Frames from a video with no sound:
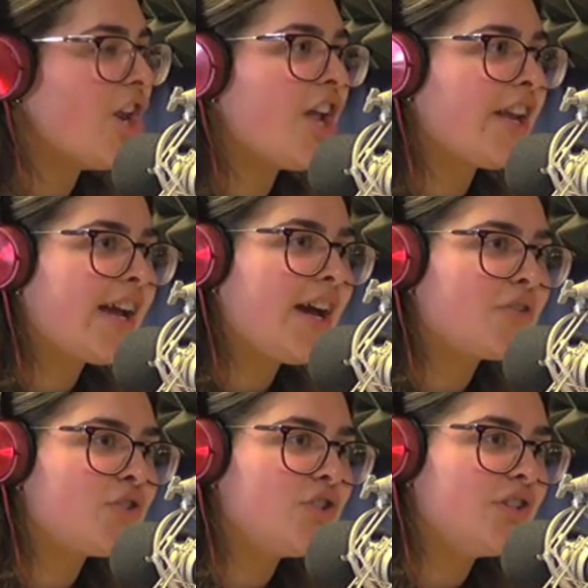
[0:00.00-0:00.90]
learning how
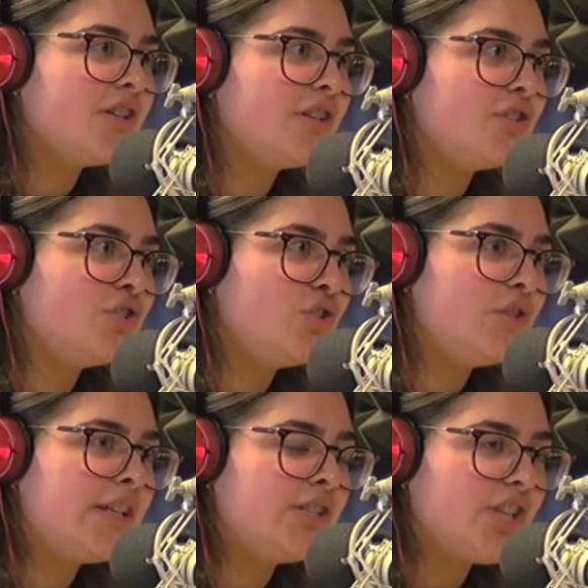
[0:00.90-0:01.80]
to do
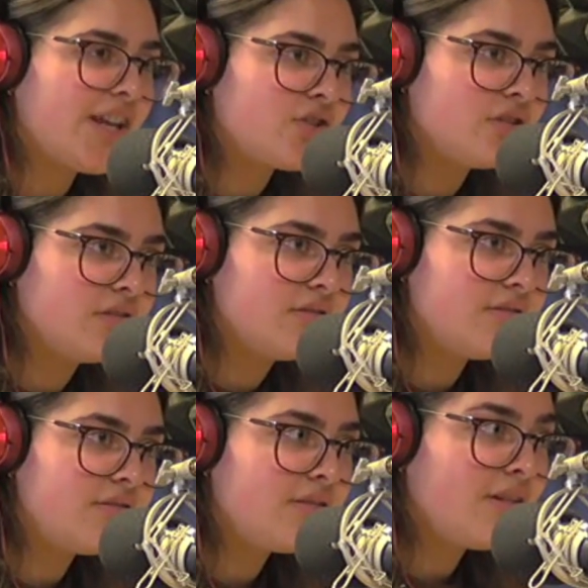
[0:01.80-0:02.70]

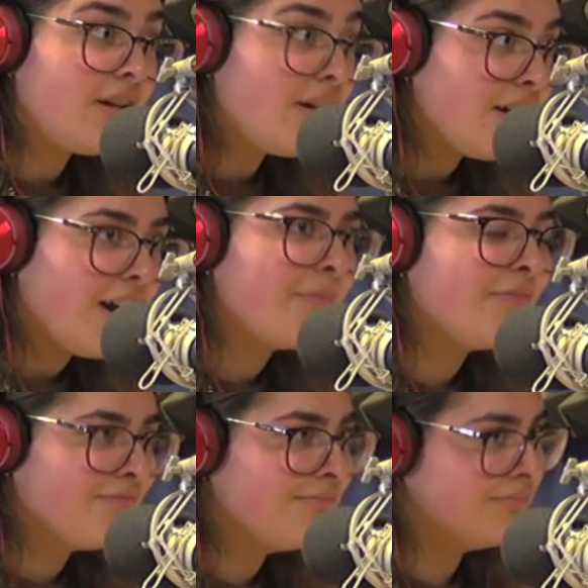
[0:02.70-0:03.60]
injections
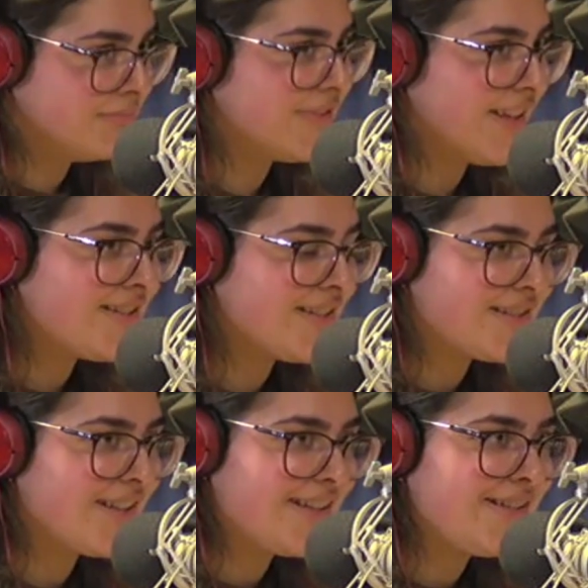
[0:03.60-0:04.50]
injections um, that's
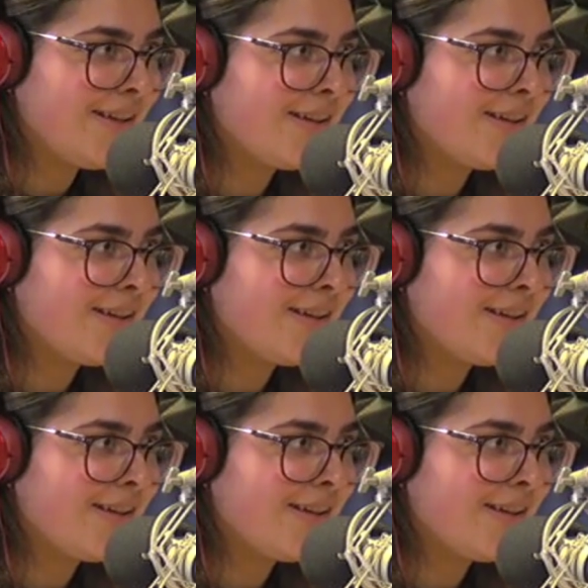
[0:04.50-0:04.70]
exciting that's, i'm